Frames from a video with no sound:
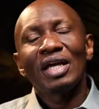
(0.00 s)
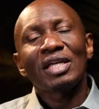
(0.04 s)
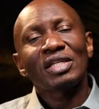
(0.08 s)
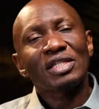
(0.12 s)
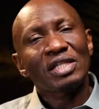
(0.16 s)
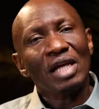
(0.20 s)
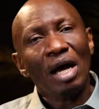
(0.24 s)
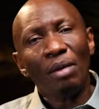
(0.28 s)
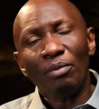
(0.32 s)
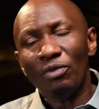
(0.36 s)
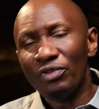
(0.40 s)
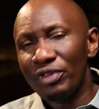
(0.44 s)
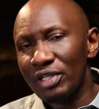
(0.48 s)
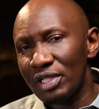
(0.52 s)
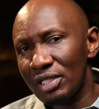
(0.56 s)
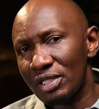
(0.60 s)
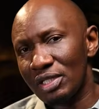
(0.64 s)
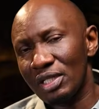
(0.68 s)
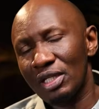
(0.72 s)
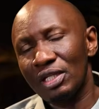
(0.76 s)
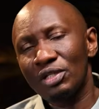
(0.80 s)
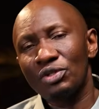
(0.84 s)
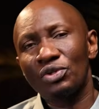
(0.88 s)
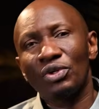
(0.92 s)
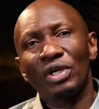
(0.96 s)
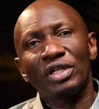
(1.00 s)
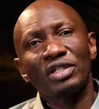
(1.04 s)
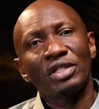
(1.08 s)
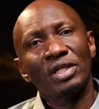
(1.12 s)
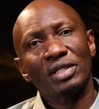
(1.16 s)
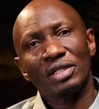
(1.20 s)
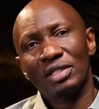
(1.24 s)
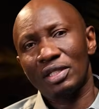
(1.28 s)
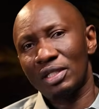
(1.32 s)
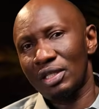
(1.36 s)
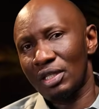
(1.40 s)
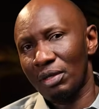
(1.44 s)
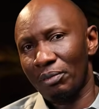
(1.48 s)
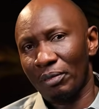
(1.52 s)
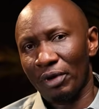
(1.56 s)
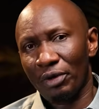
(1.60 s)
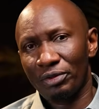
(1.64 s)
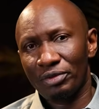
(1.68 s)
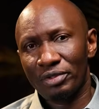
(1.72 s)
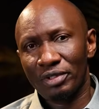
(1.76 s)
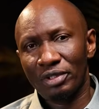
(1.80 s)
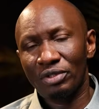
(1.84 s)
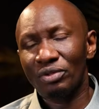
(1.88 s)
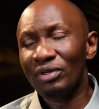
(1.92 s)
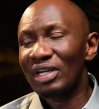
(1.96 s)
Some of these things, you can just sit them
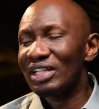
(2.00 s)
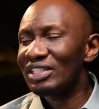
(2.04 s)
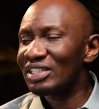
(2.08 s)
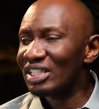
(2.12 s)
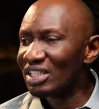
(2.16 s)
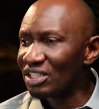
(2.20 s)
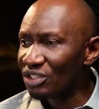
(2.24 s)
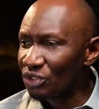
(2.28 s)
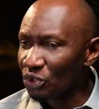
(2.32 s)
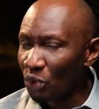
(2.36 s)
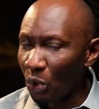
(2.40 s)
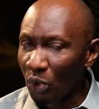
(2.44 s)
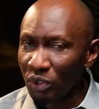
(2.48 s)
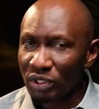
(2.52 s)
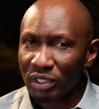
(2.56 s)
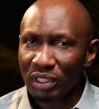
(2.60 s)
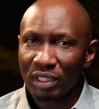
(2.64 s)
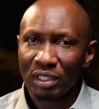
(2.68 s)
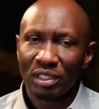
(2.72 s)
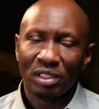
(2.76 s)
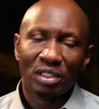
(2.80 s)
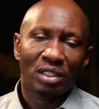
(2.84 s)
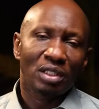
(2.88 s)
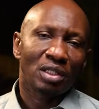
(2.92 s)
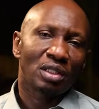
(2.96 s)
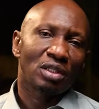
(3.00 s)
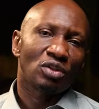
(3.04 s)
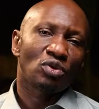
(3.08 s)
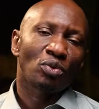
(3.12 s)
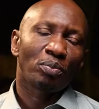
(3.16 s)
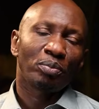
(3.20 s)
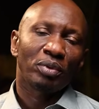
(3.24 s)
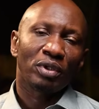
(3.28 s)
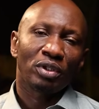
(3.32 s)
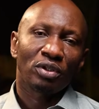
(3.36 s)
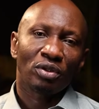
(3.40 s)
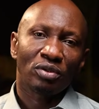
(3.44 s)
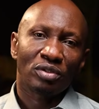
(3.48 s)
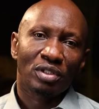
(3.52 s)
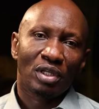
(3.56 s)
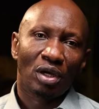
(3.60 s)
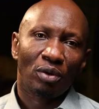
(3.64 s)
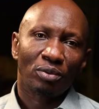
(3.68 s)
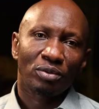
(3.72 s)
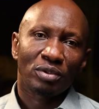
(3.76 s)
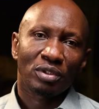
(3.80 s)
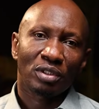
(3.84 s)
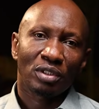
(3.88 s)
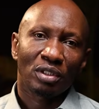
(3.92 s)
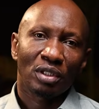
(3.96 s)
out. You can just totally sit these opinions
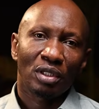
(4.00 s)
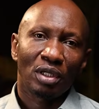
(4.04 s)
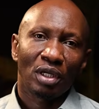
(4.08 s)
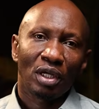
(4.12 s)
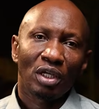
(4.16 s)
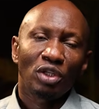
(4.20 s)
out.